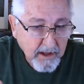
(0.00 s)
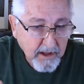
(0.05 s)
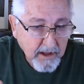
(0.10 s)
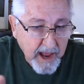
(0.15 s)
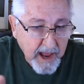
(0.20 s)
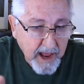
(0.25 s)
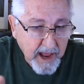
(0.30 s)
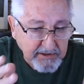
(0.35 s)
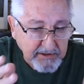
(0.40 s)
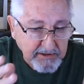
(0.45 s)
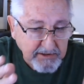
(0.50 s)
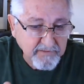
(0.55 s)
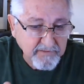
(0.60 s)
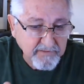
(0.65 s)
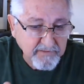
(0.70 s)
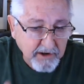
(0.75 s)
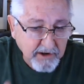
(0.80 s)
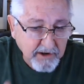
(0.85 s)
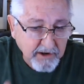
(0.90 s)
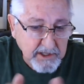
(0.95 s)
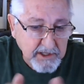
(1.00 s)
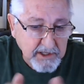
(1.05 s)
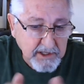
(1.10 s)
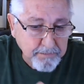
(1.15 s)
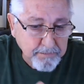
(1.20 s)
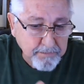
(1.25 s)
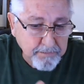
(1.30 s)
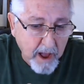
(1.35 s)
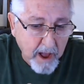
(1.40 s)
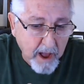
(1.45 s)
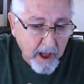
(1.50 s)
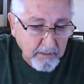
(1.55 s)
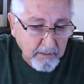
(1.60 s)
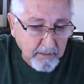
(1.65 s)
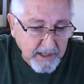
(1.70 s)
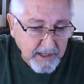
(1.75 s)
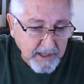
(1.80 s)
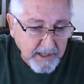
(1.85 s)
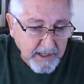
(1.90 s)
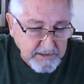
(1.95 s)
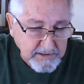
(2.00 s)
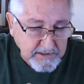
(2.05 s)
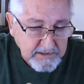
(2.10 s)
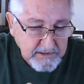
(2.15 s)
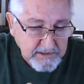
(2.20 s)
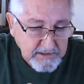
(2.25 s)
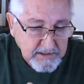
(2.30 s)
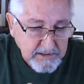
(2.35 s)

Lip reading: how severe this problem is.